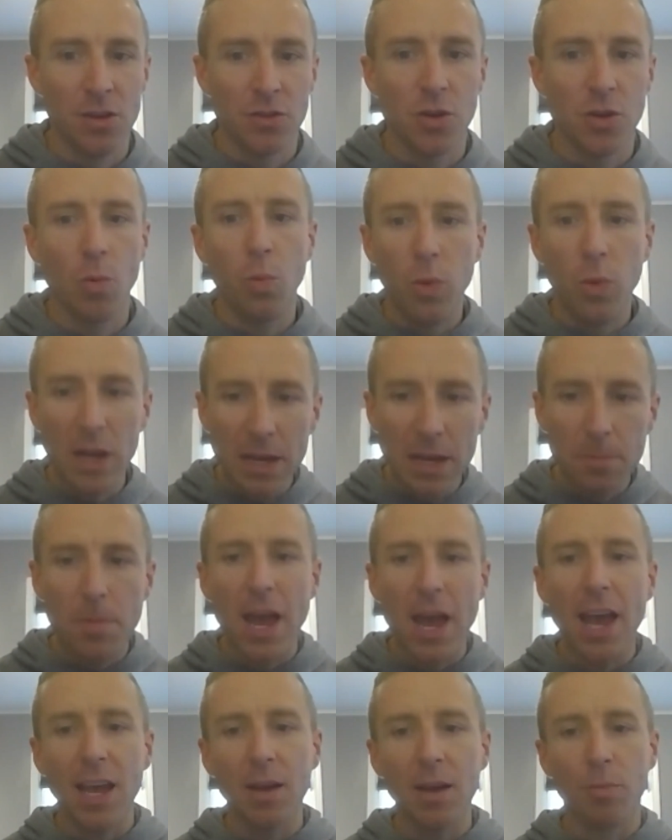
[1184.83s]
So we
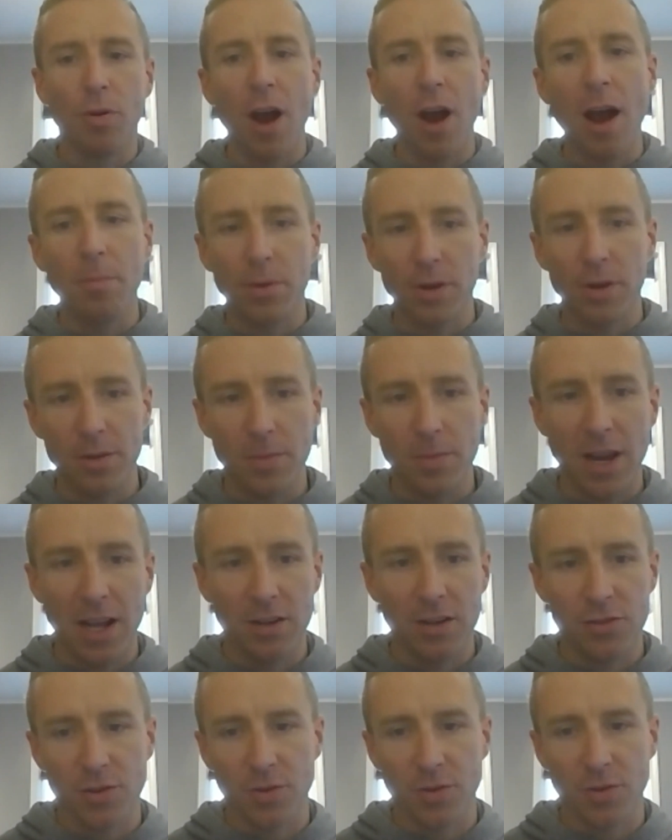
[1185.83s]
pay a property
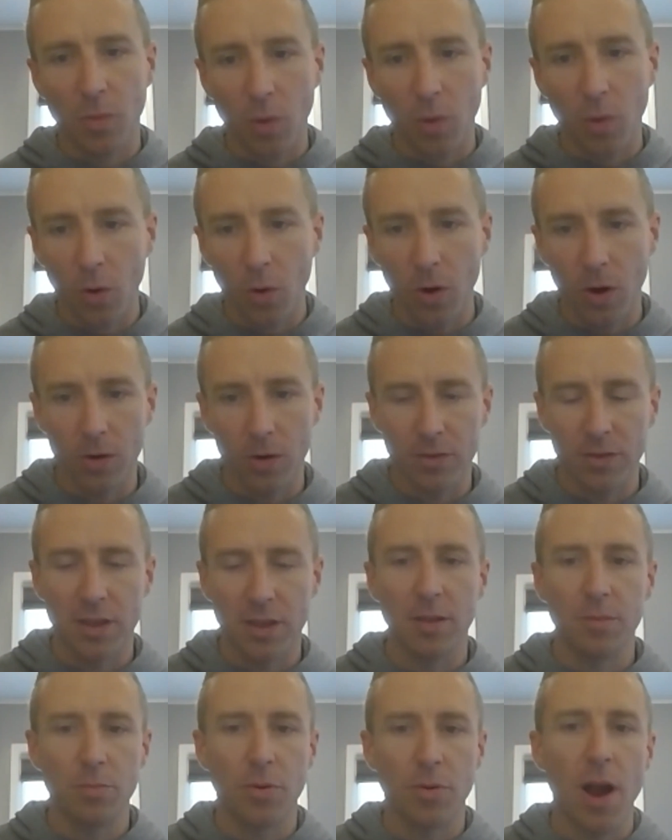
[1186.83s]
manager more
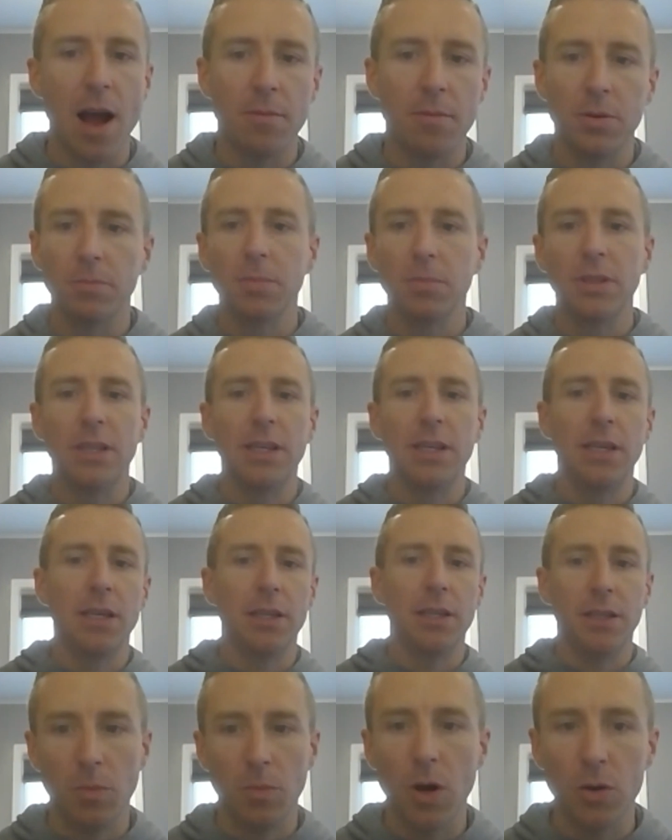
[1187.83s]
than
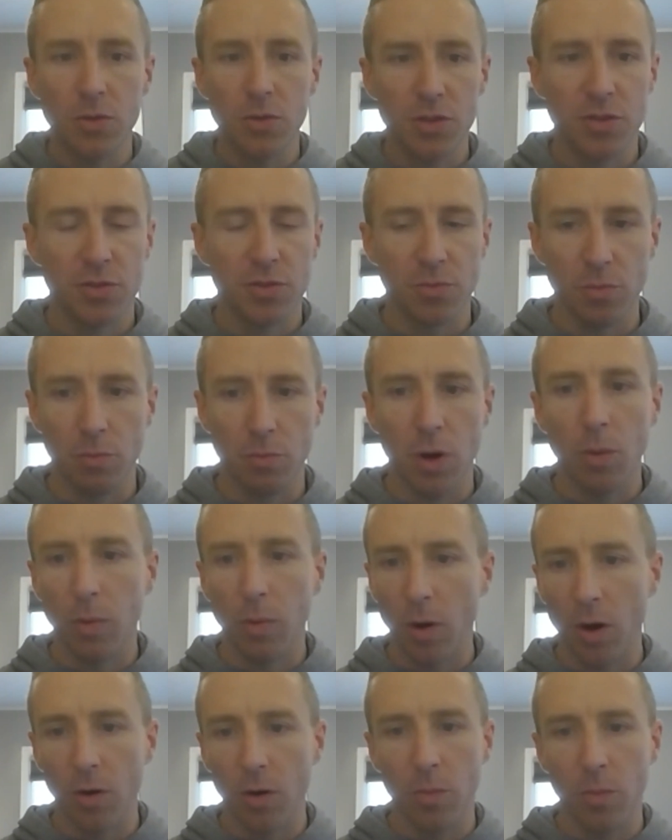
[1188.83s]
probably most
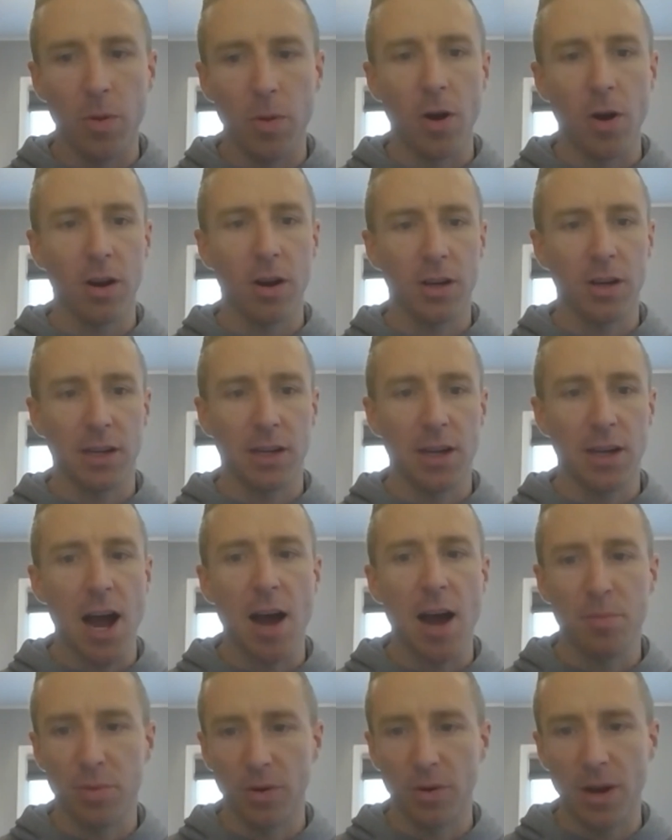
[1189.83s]
mobile home park
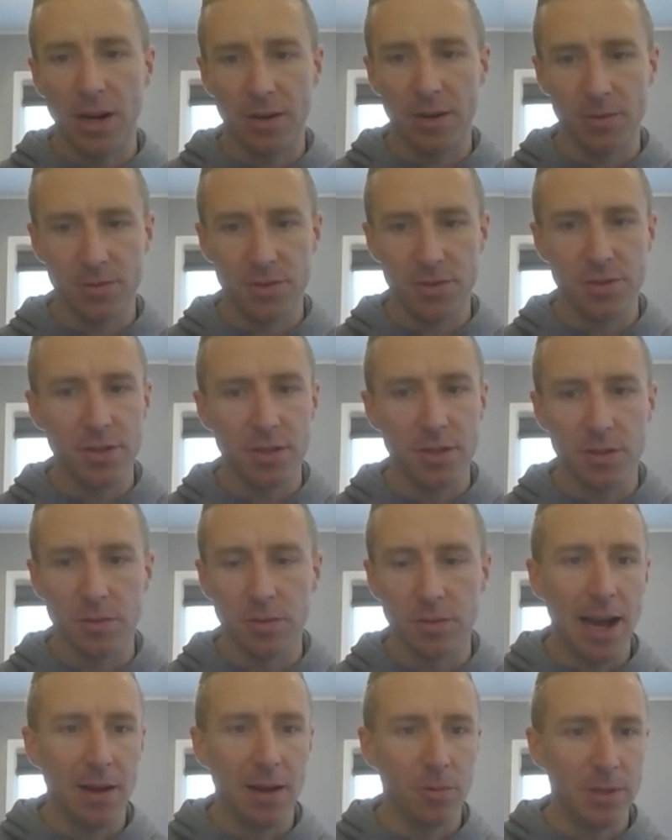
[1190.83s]
operators do,
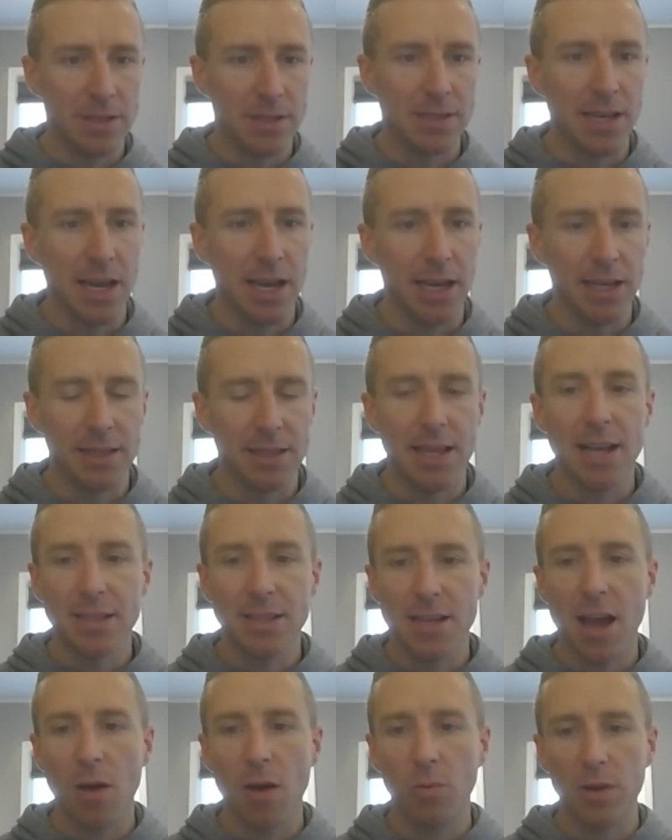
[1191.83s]
I would say. And
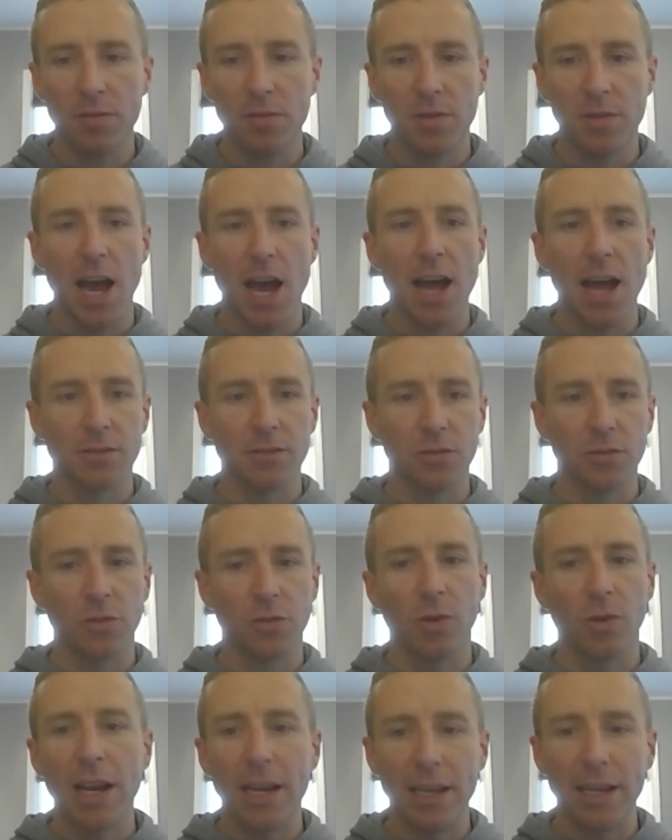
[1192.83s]
that's how we've gotten
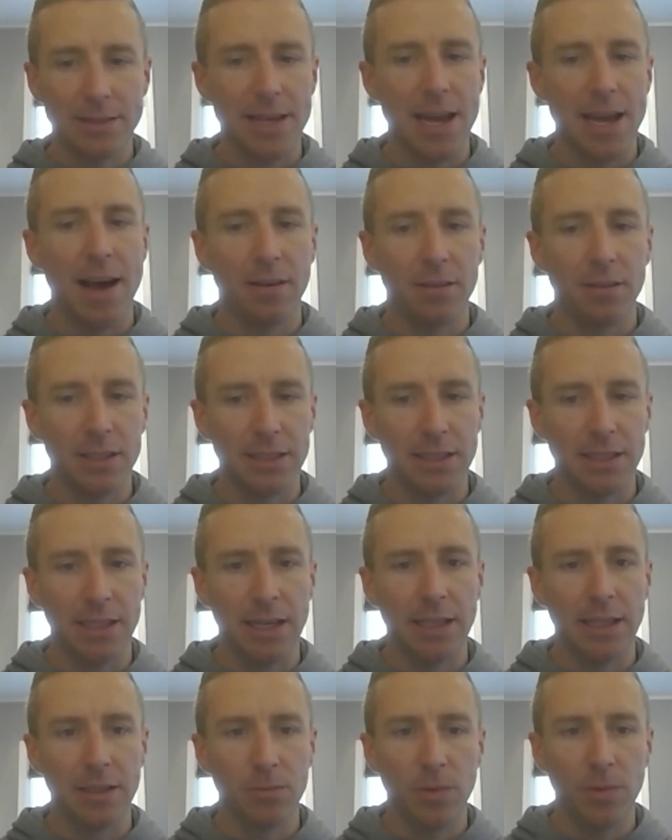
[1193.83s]
great talent
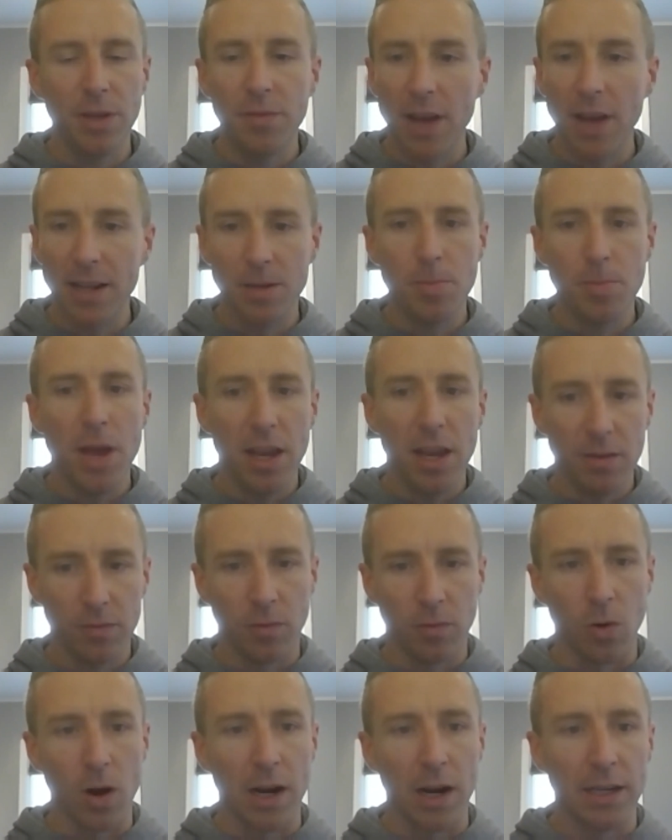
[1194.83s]
in, and we've had to pay
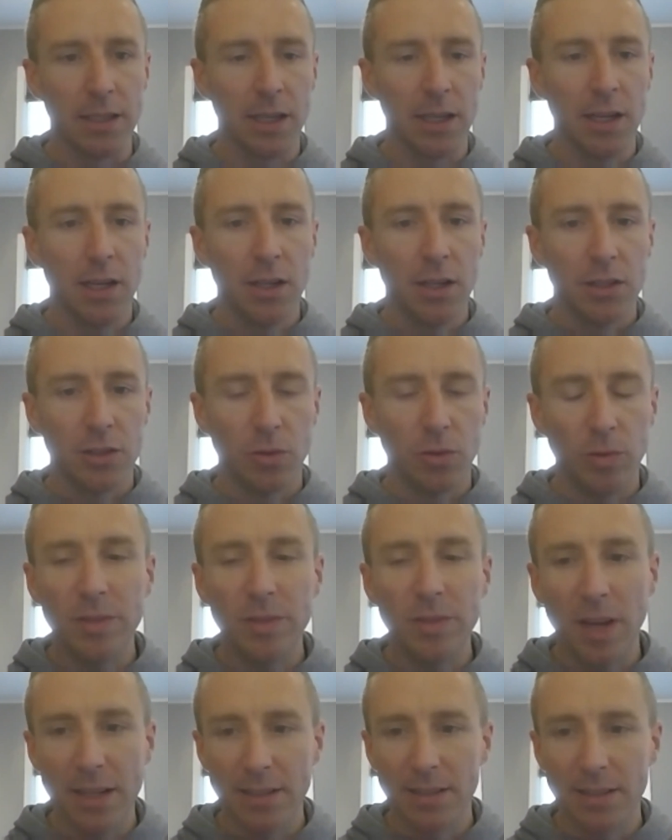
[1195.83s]
for it. So
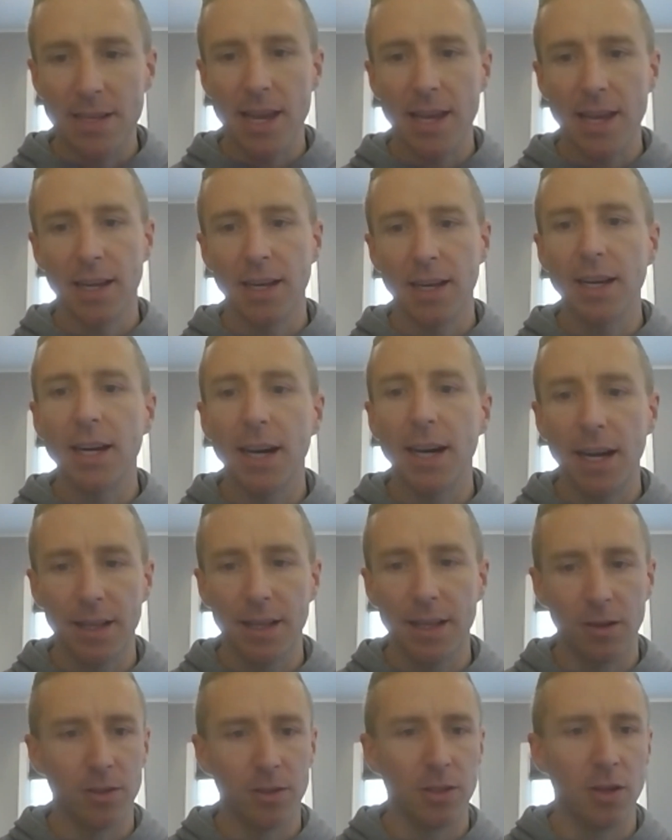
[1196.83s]
we've had to take a
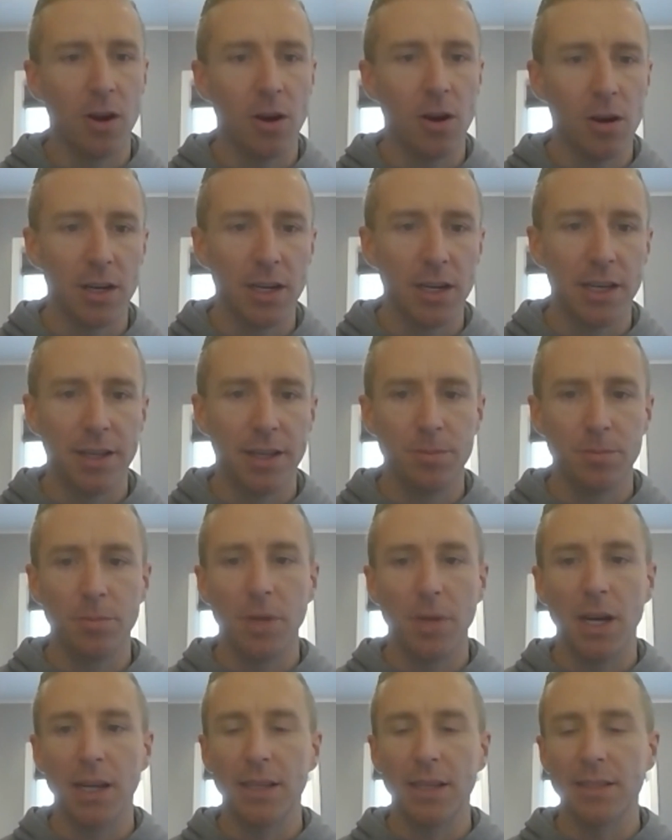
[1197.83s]
cut on our end,
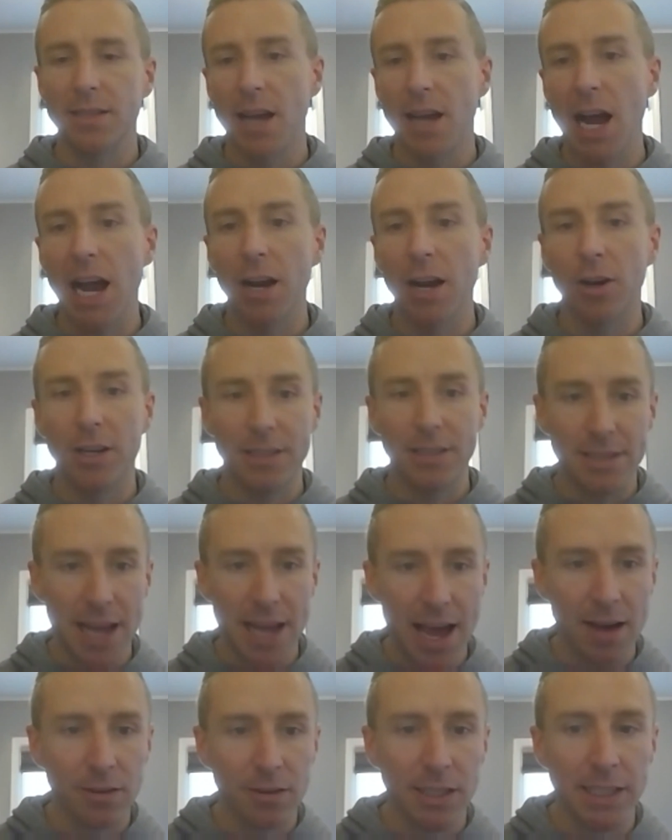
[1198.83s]
but it's hiring
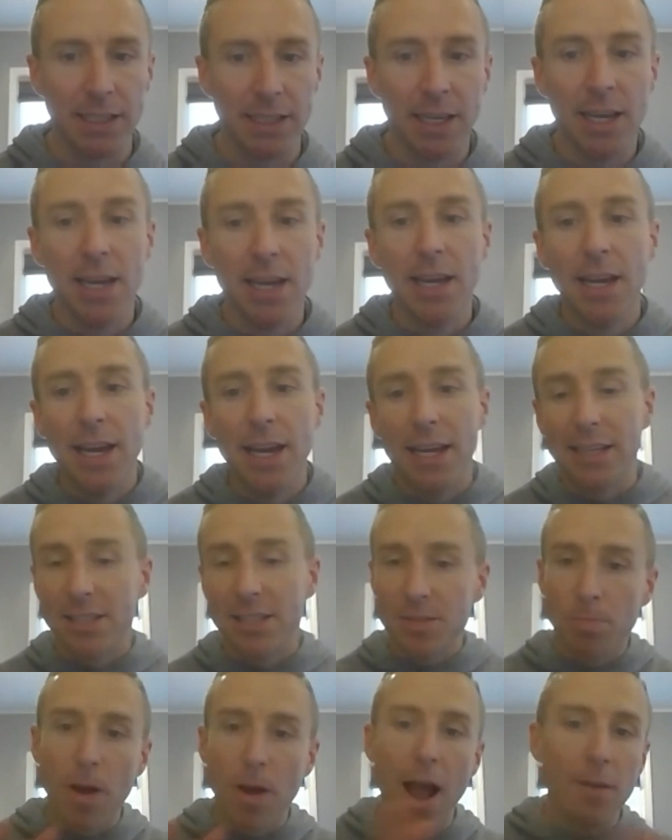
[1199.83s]
talent and
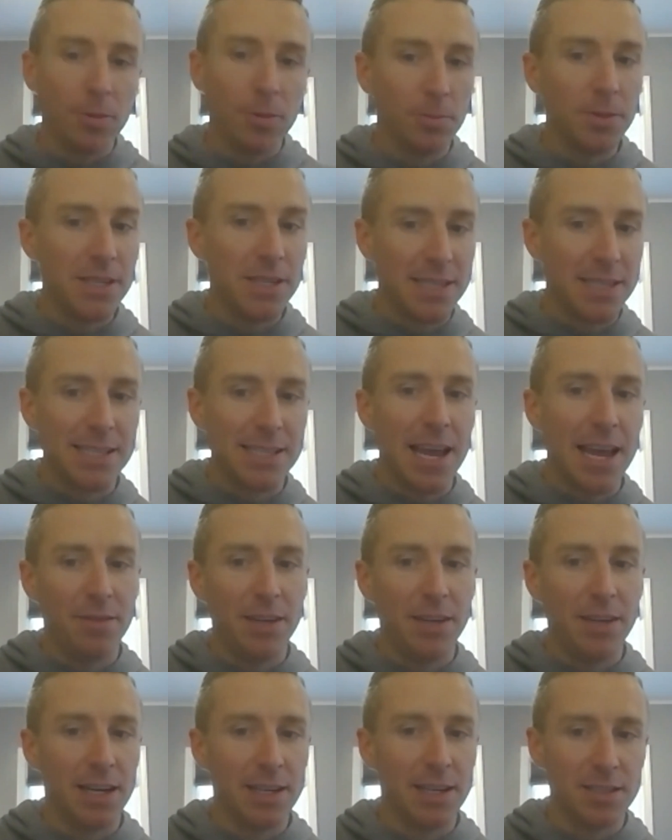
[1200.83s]
it's probably
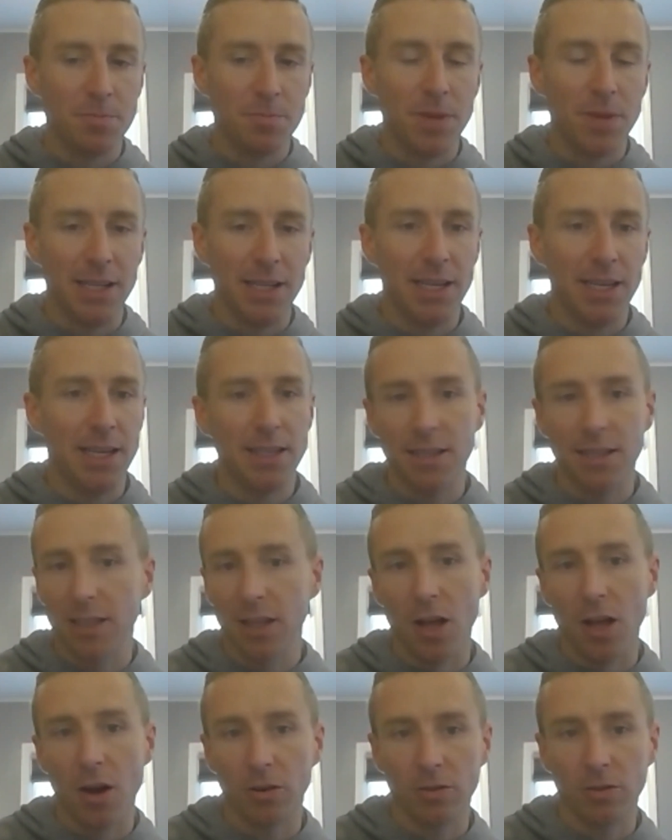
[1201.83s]
saving us money in the
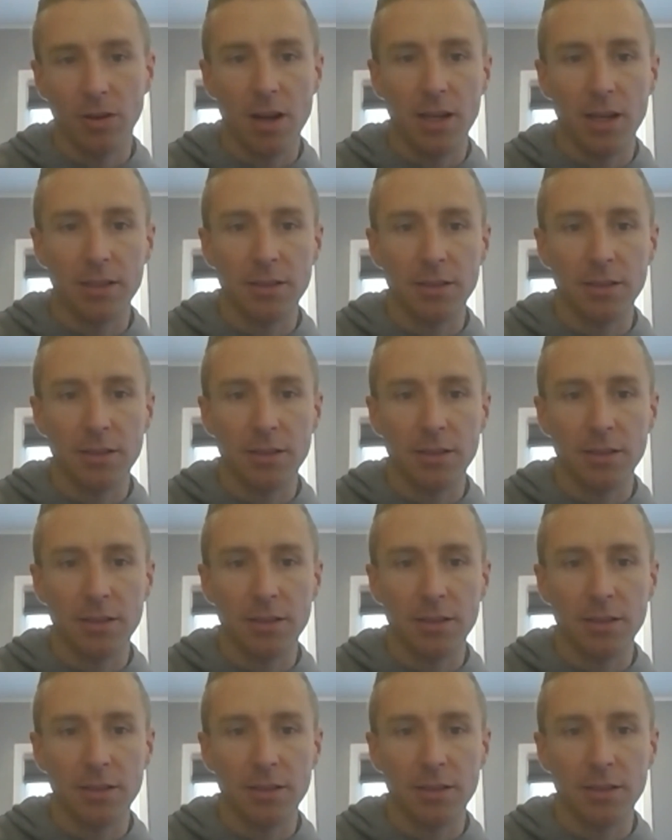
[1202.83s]
long run